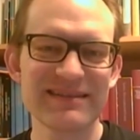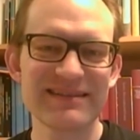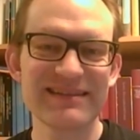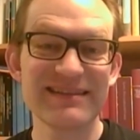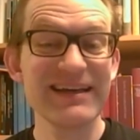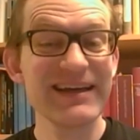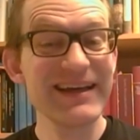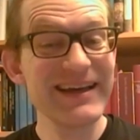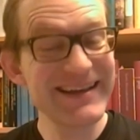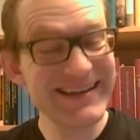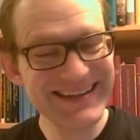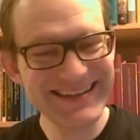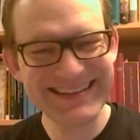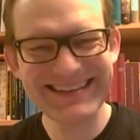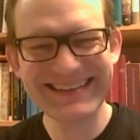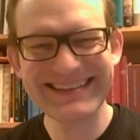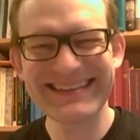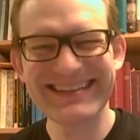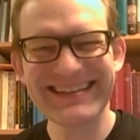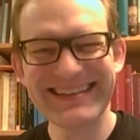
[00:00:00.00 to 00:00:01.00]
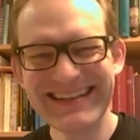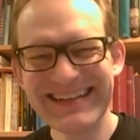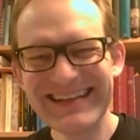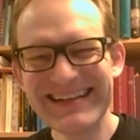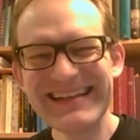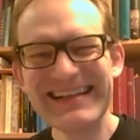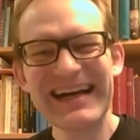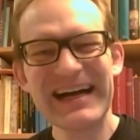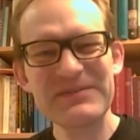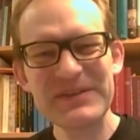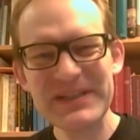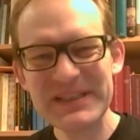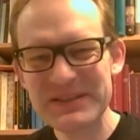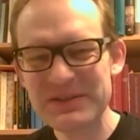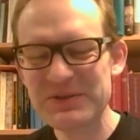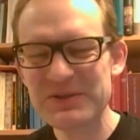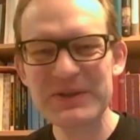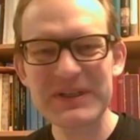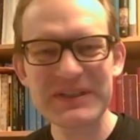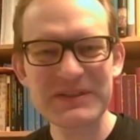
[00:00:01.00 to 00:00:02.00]
Yeah, I think
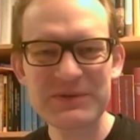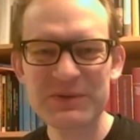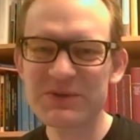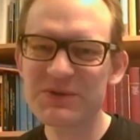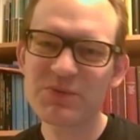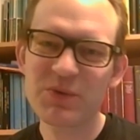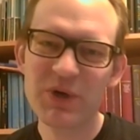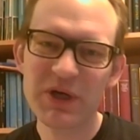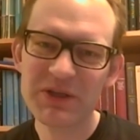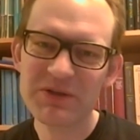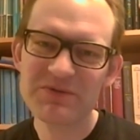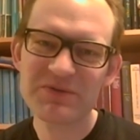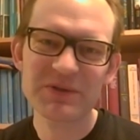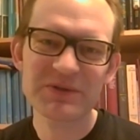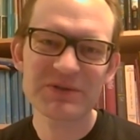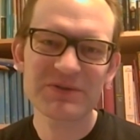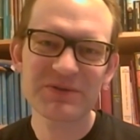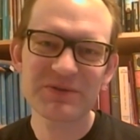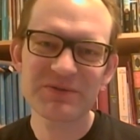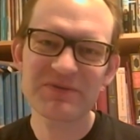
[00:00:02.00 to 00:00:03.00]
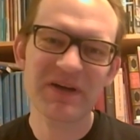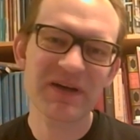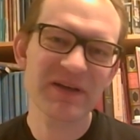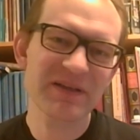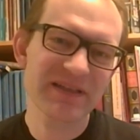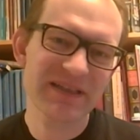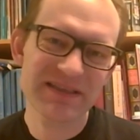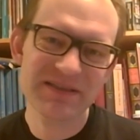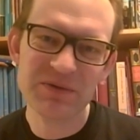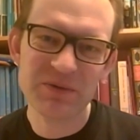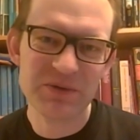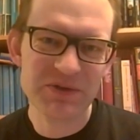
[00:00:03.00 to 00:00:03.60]
so too. It was wonderful to find these